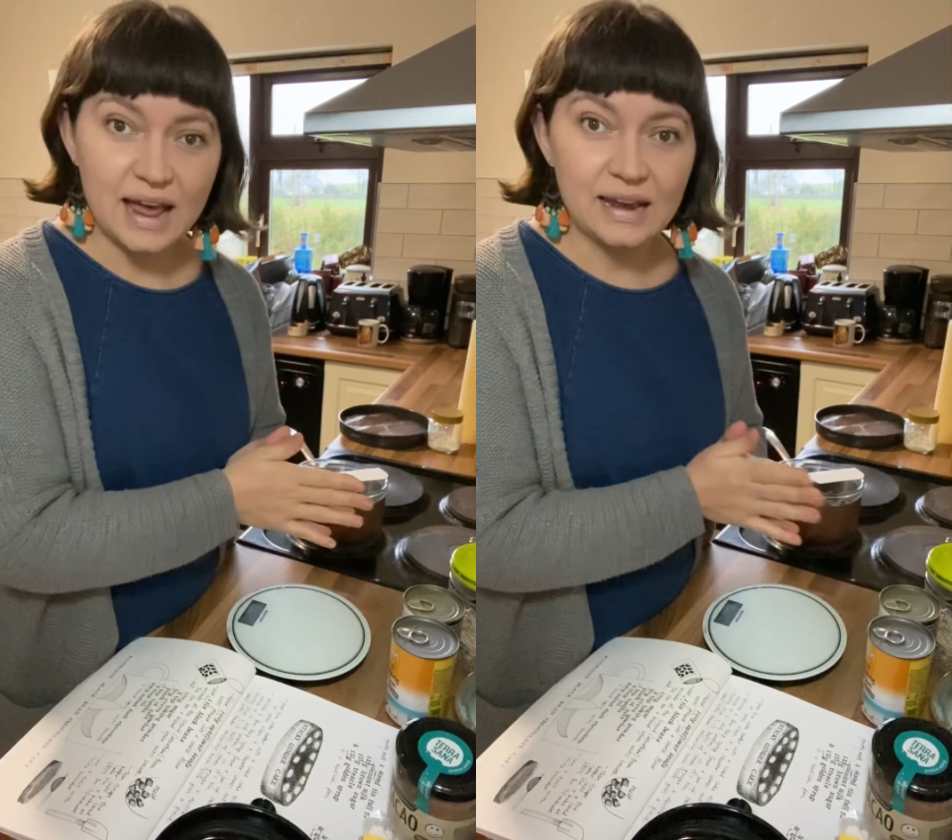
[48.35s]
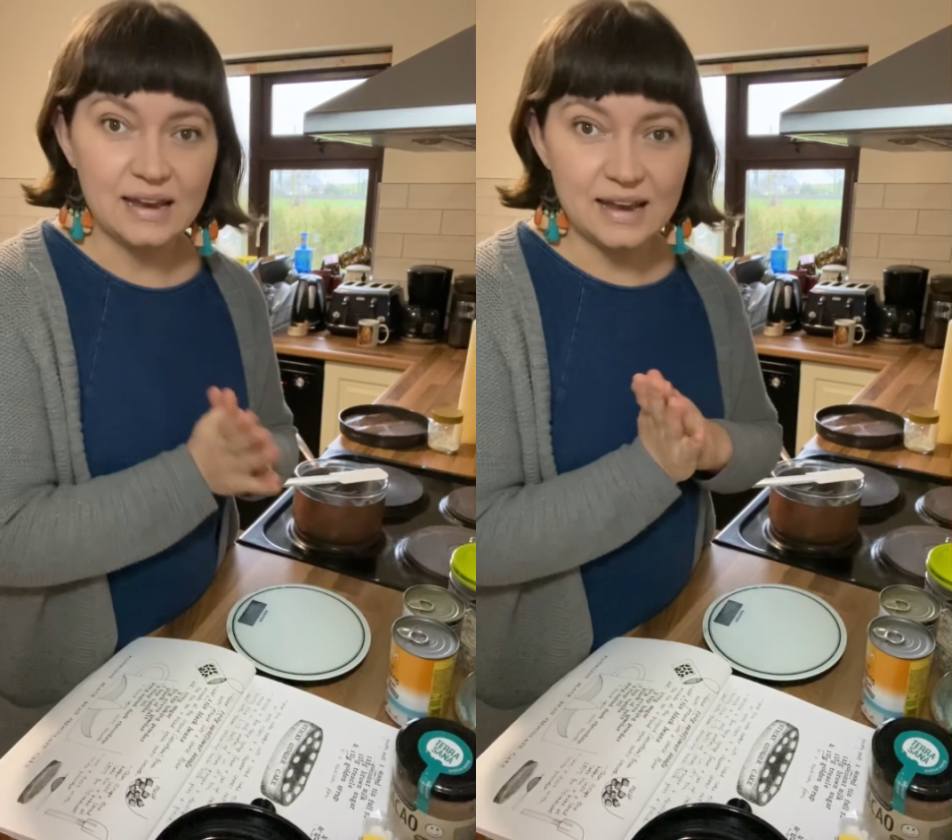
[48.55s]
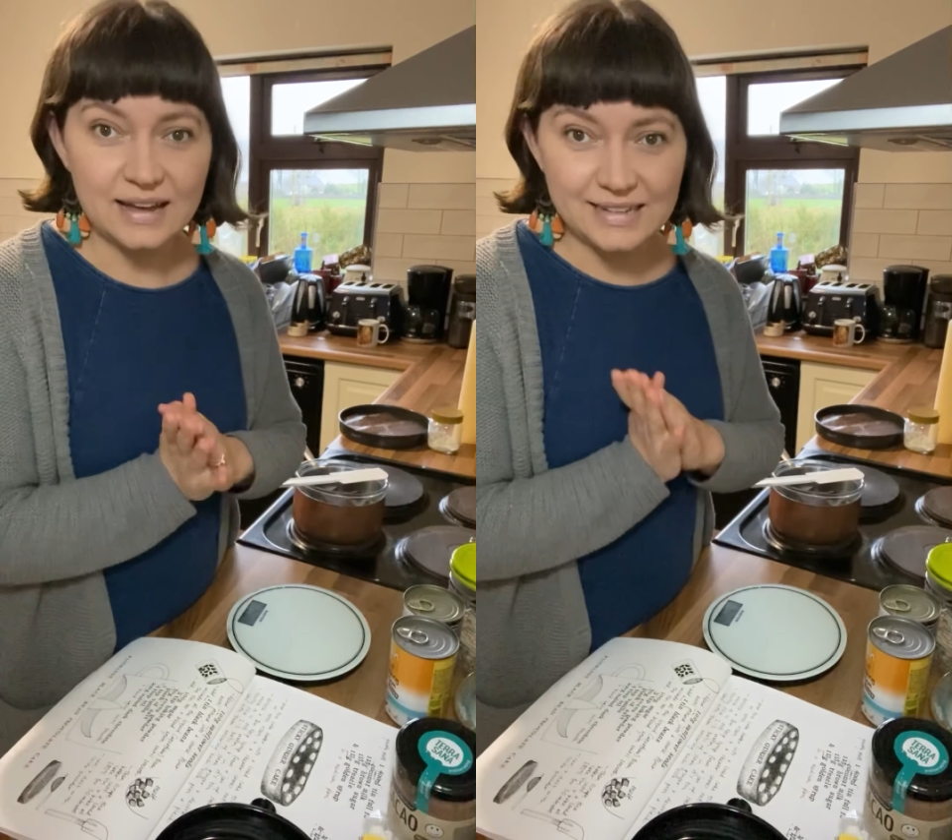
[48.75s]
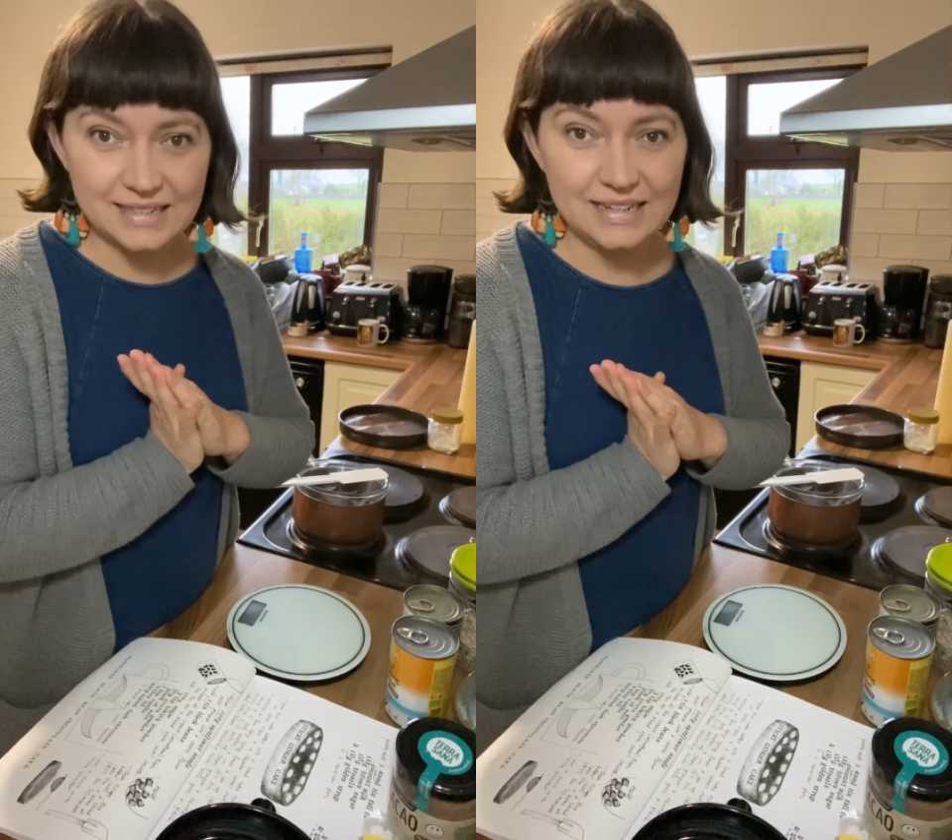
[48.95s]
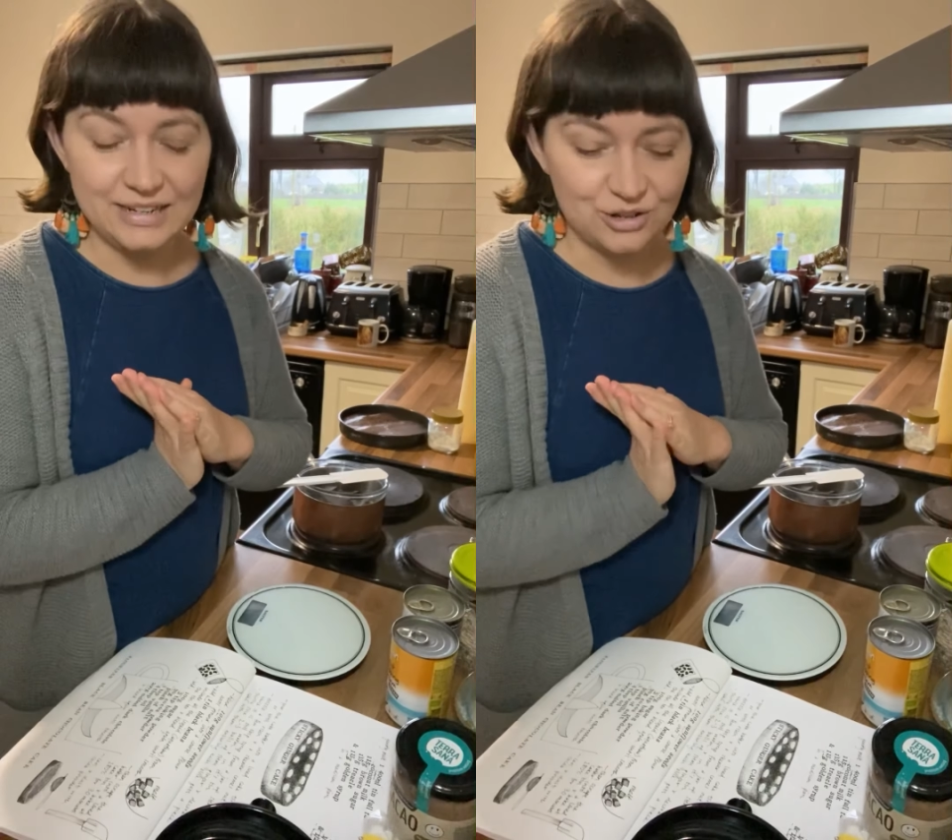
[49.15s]
and a nut
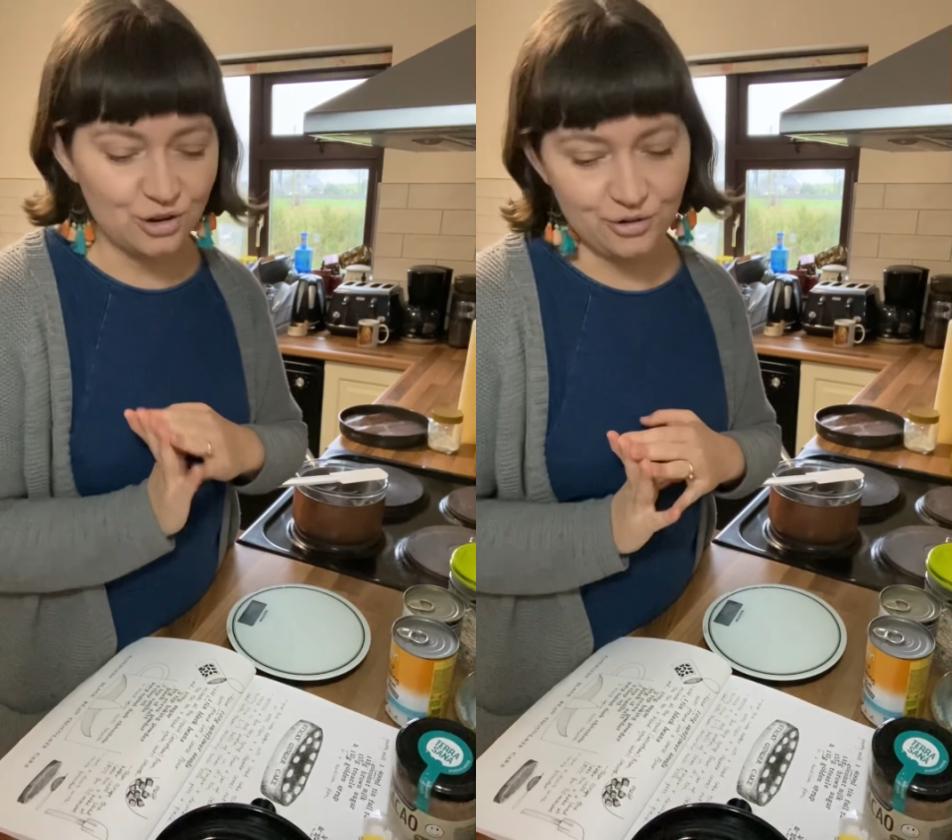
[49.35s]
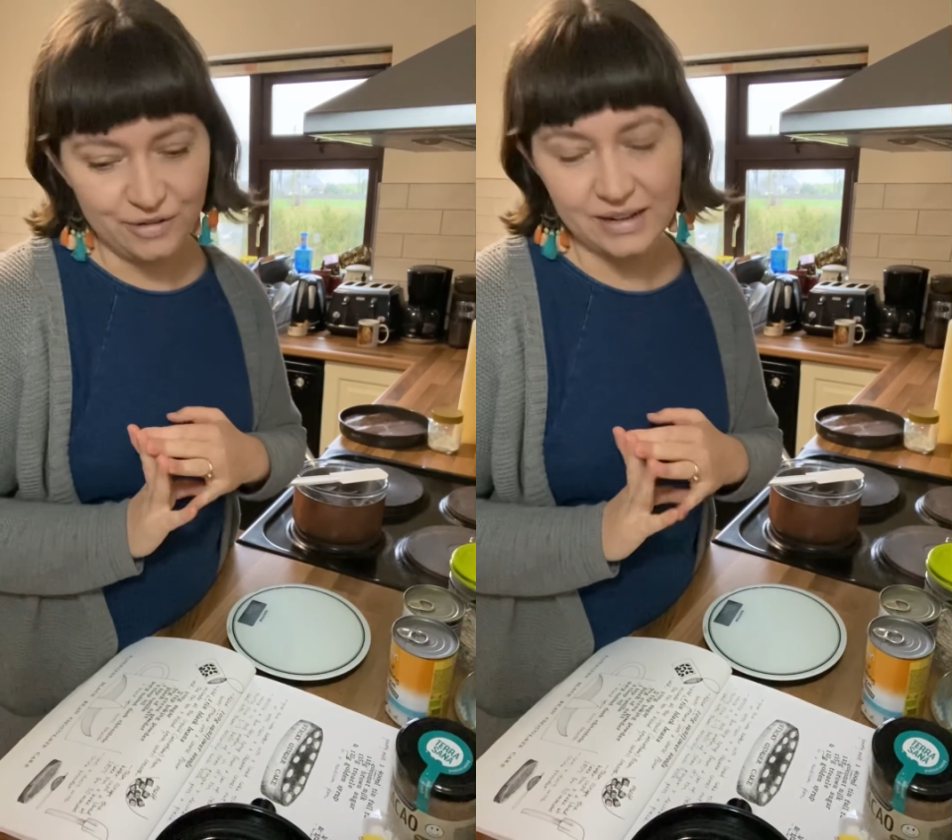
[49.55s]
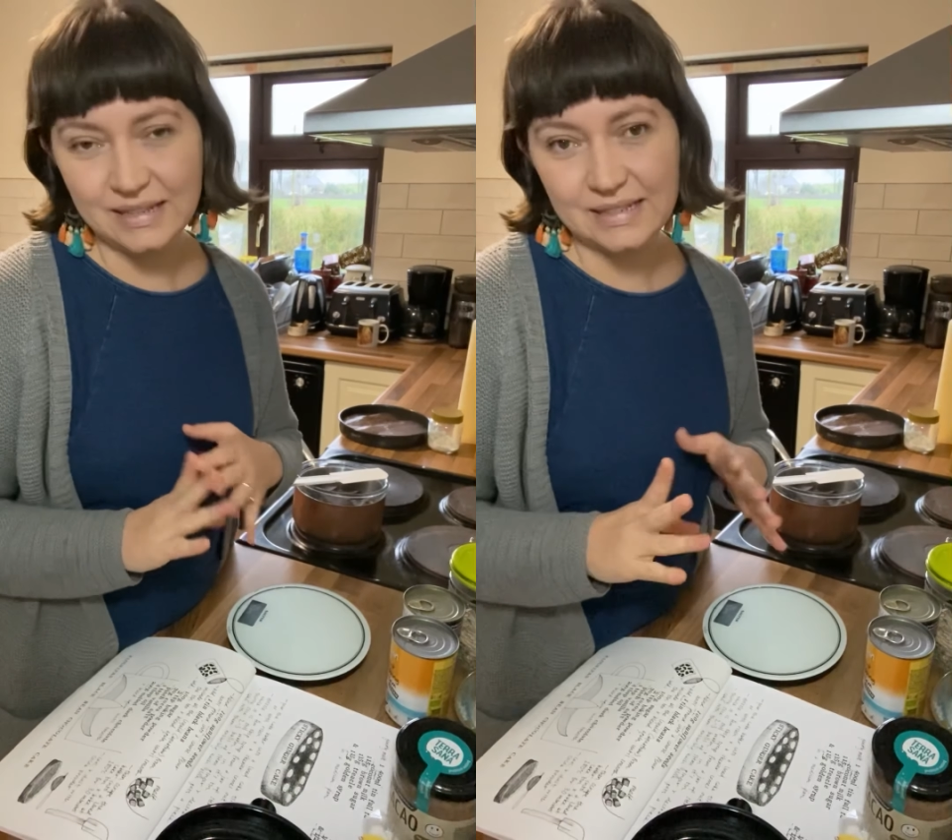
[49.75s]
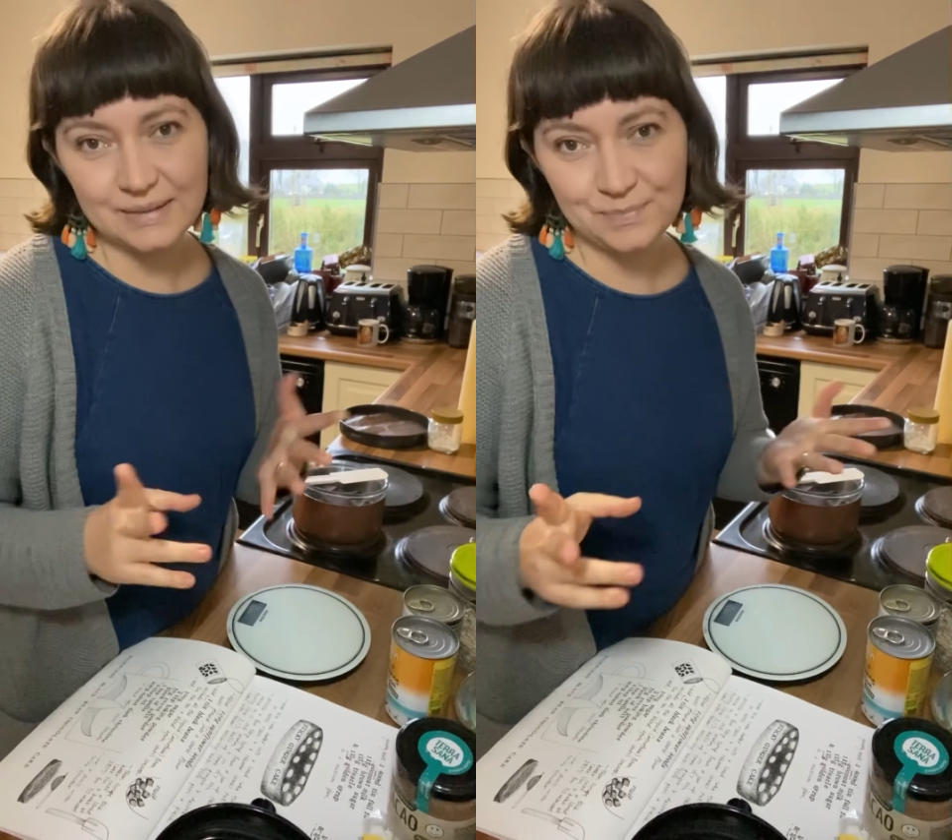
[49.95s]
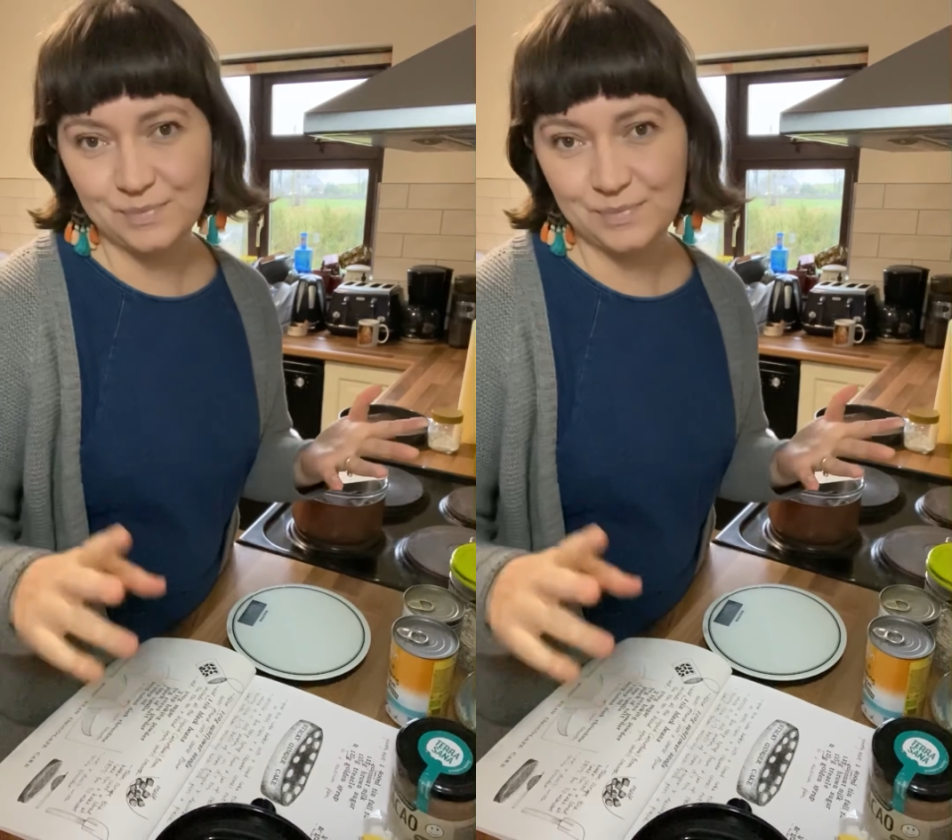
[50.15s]
intolerance.